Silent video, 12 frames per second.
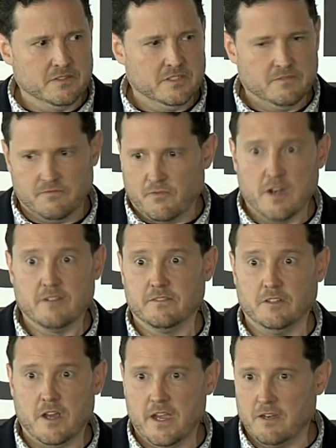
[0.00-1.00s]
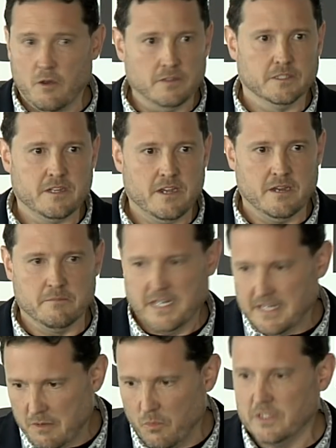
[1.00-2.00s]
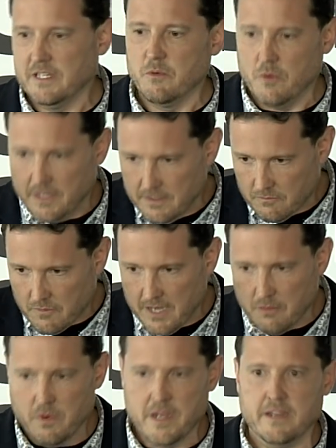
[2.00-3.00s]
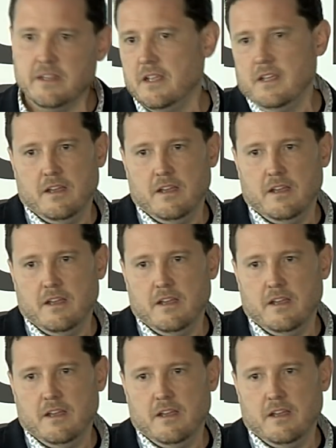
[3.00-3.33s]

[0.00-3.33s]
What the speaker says: is front of the line all the time. They get what they want right away.